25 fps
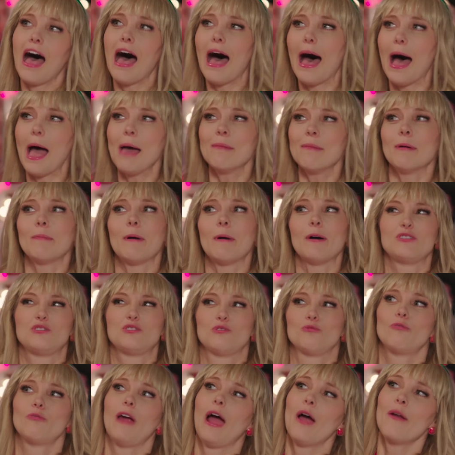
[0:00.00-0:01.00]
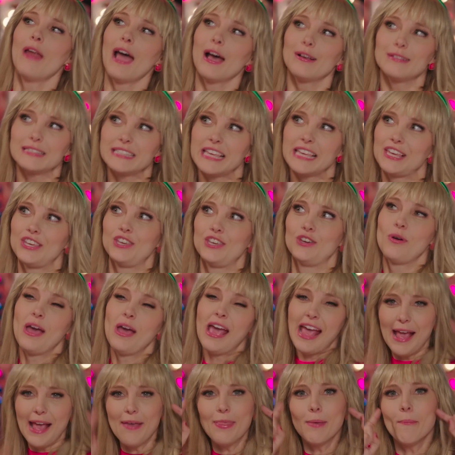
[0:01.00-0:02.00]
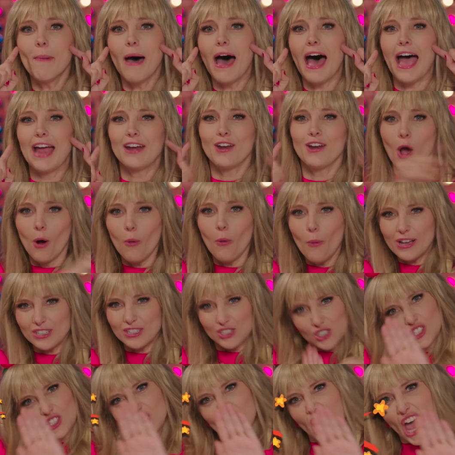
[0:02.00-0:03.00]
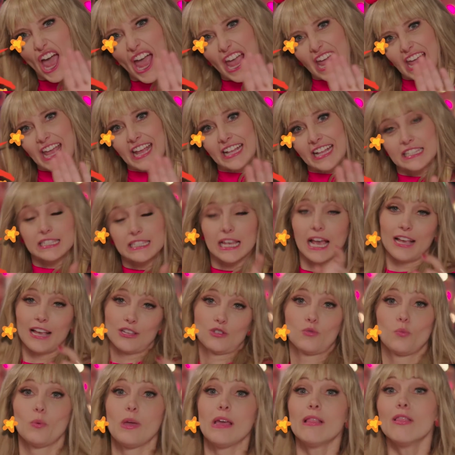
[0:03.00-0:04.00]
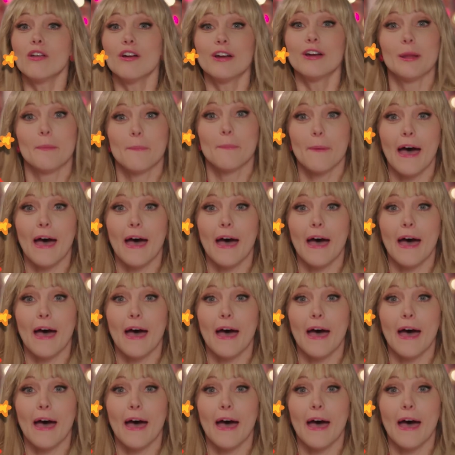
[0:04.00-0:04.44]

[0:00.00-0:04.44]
I'm about to roundhouse kick you in the mind with science as we learn